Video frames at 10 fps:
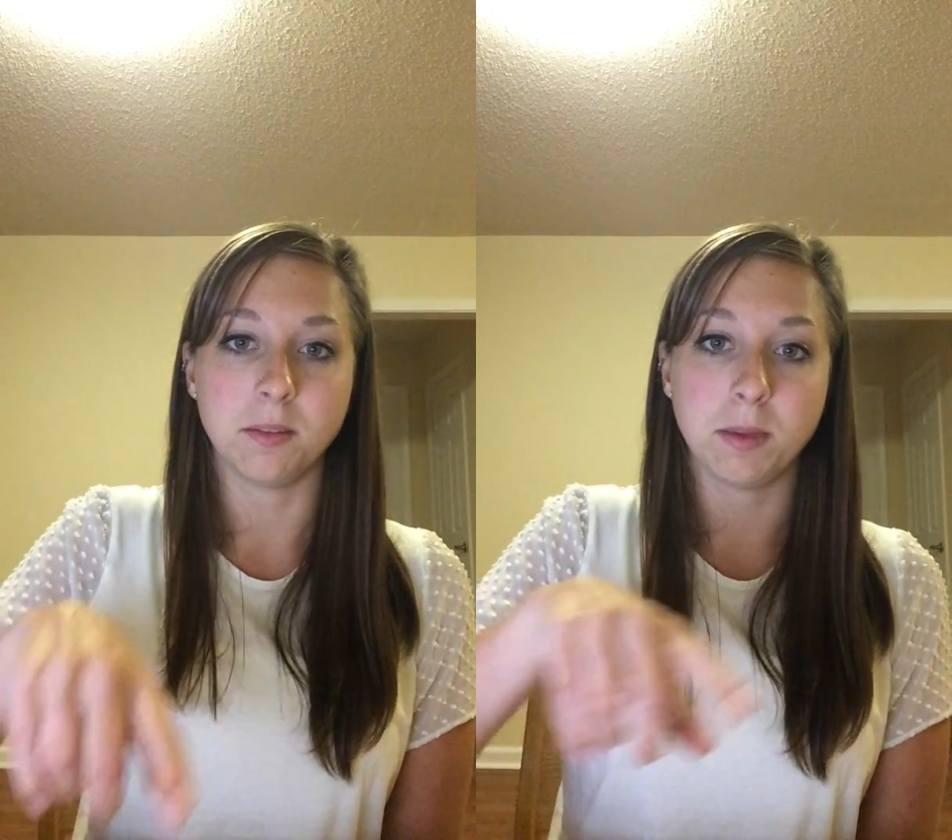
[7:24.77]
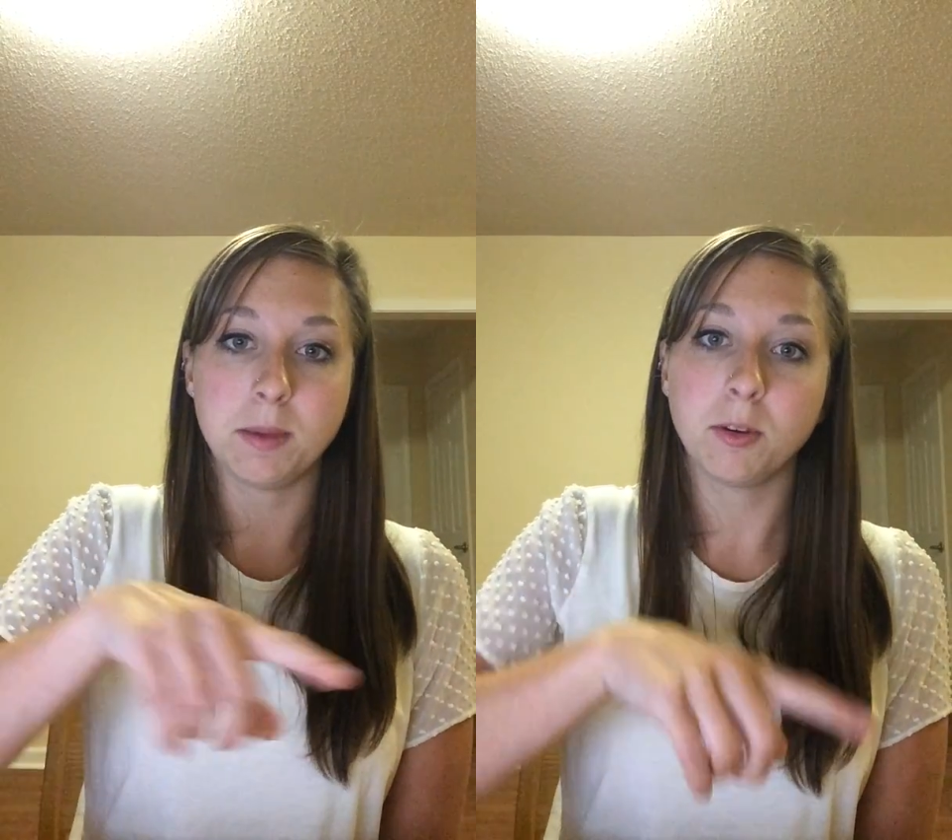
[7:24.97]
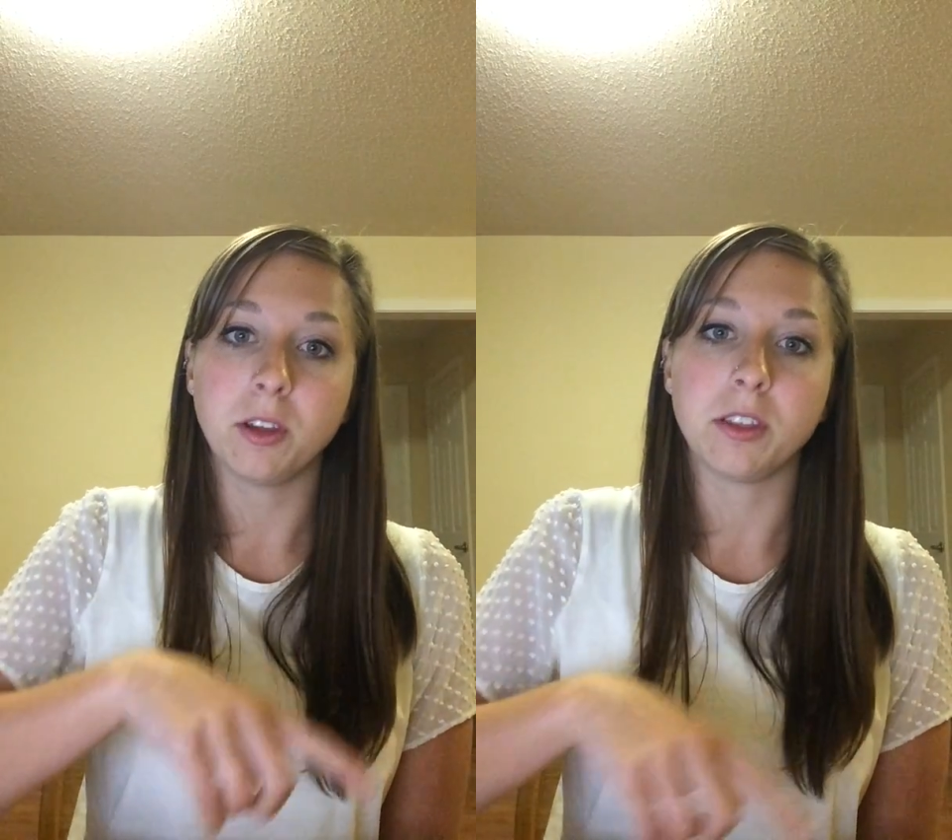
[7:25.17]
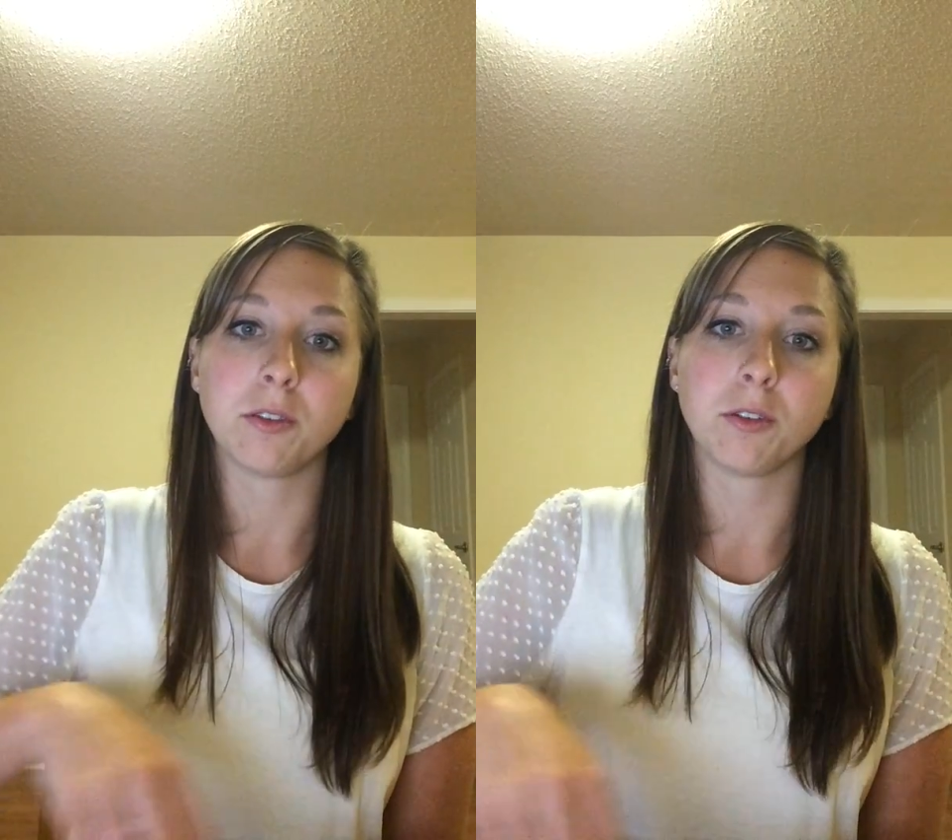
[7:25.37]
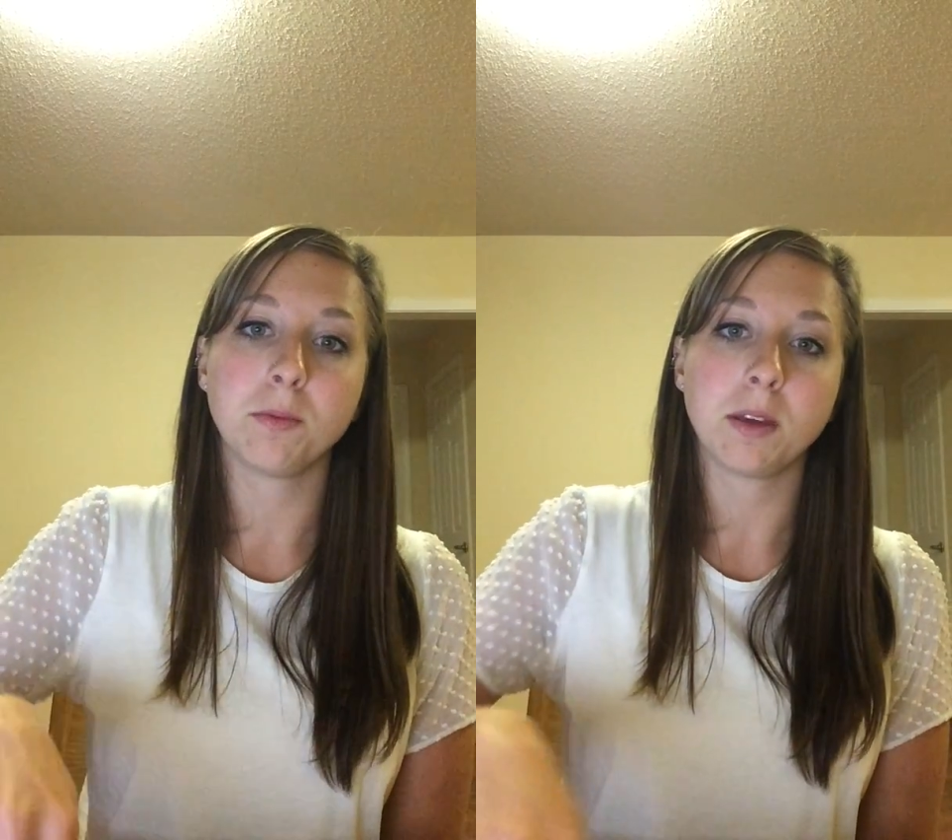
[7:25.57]
people in the
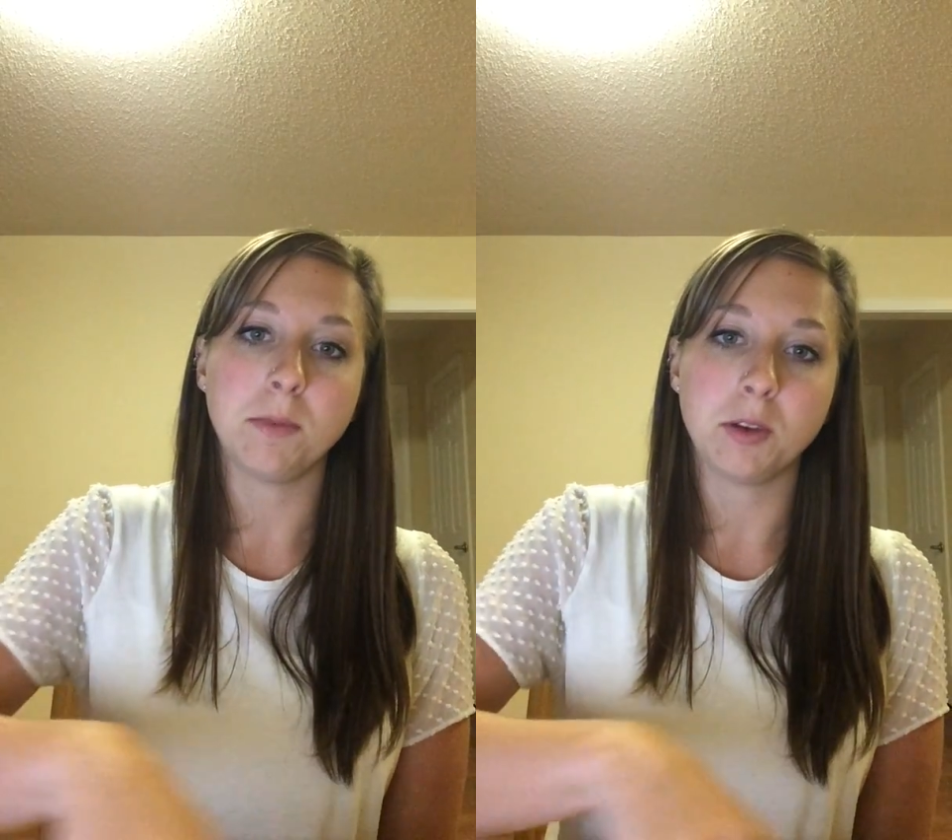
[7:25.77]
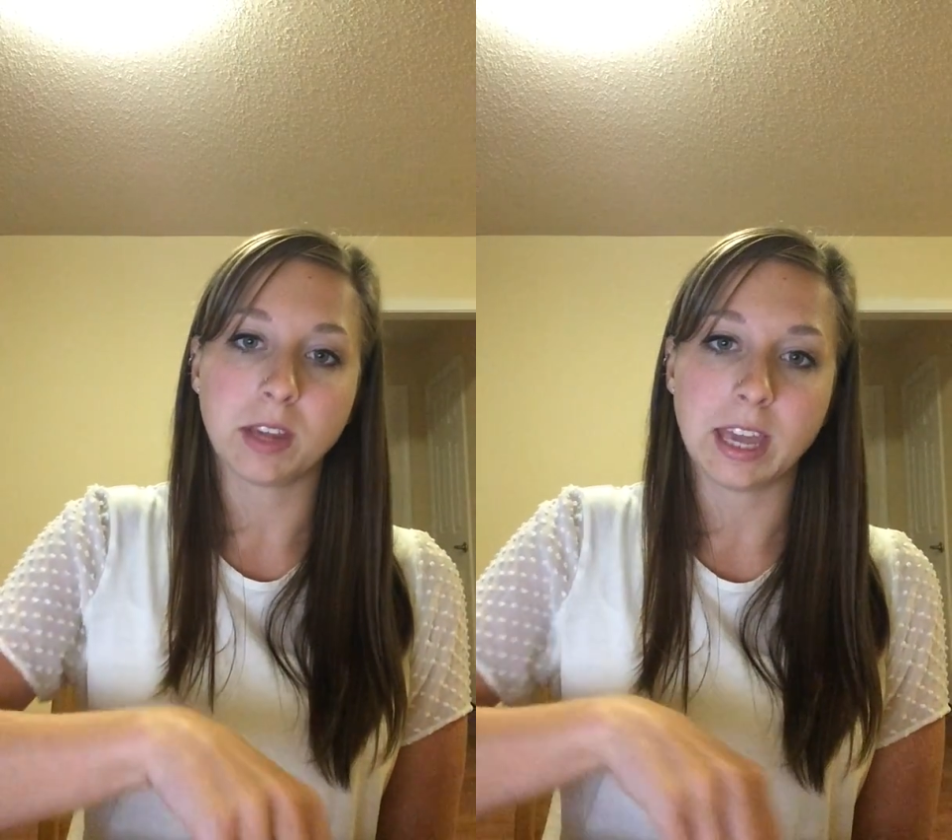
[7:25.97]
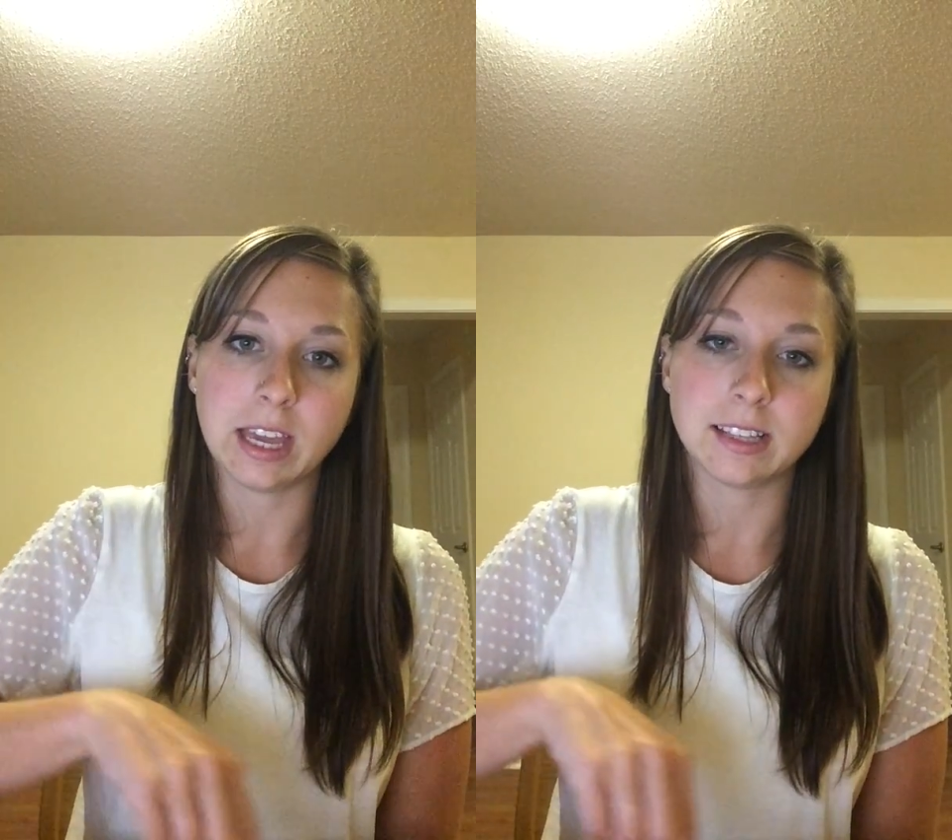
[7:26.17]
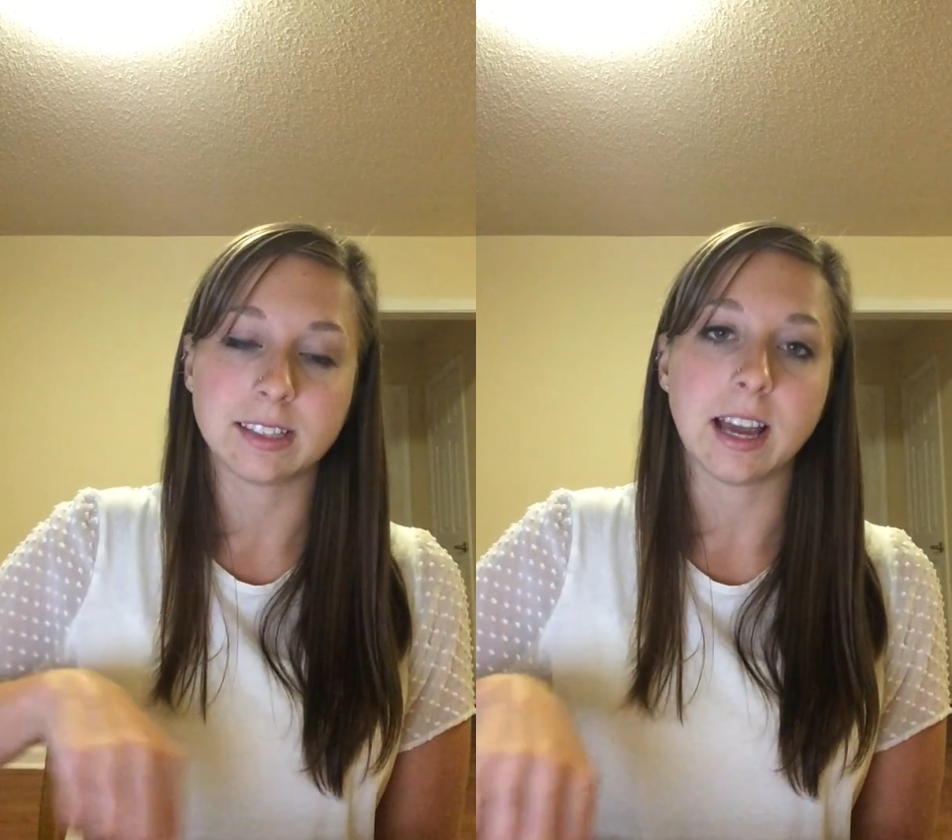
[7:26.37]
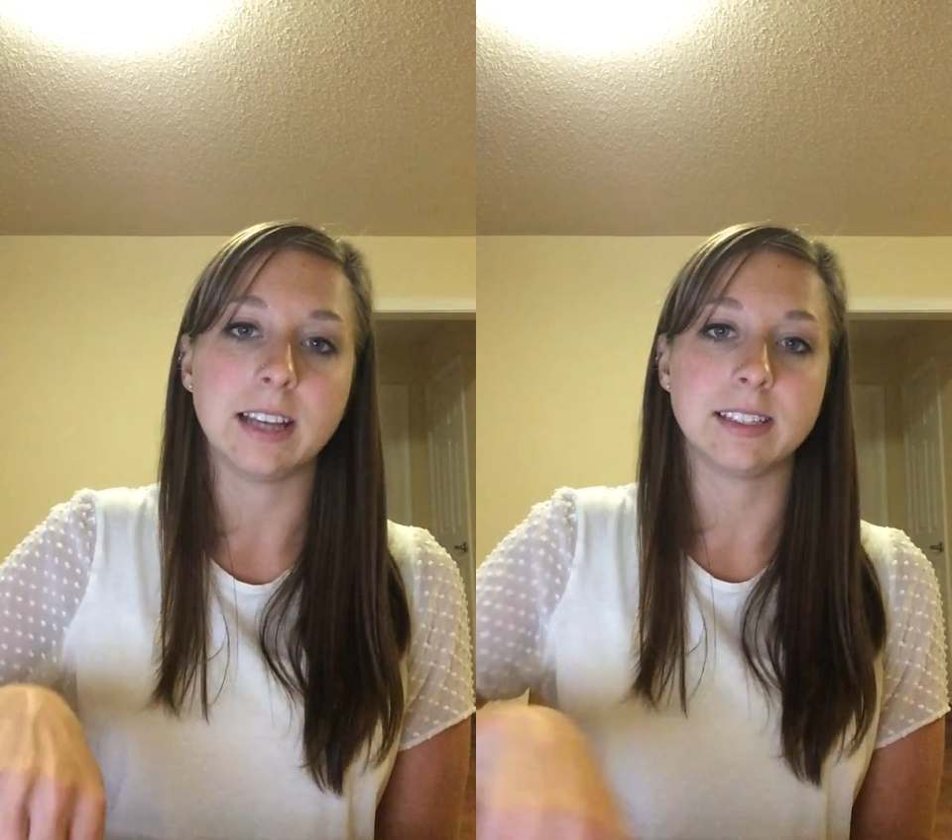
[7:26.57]
group communicate side